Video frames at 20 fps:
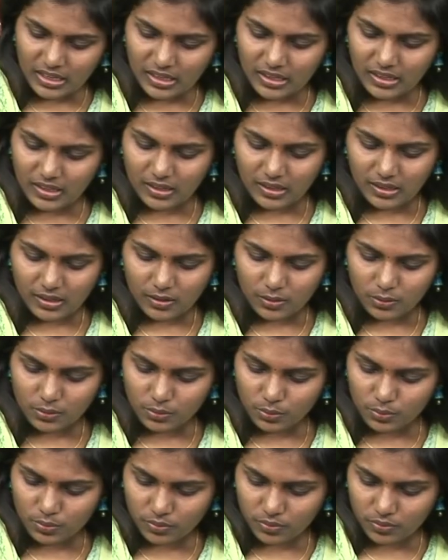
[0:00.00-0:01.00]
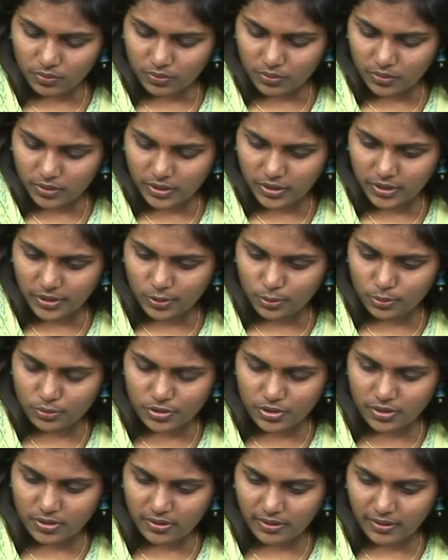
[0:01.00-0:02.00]
And now
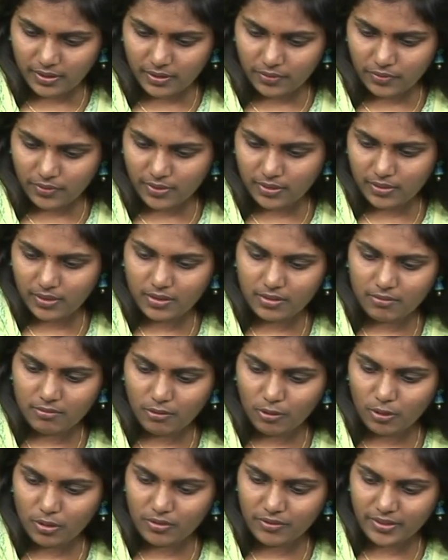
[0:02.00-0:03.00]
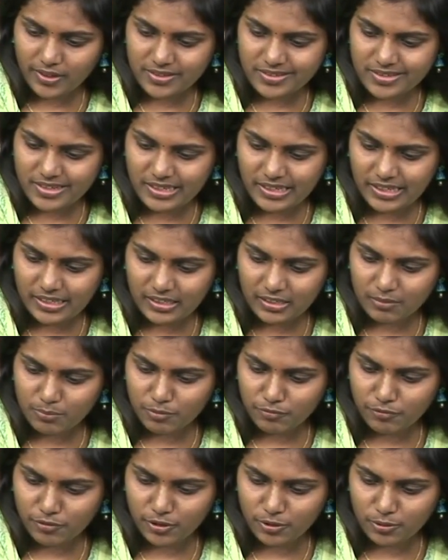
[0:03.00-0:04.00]
use your knife and then always clean it
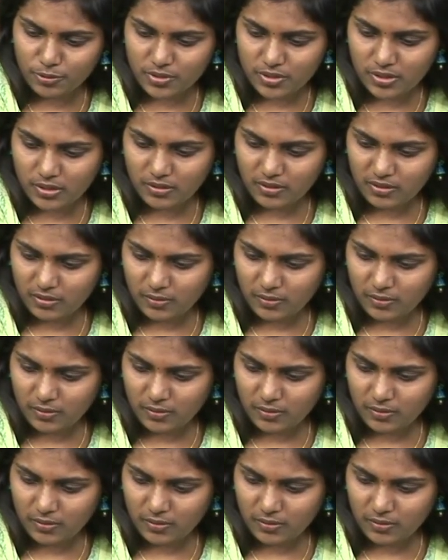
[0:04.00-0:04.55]
before using.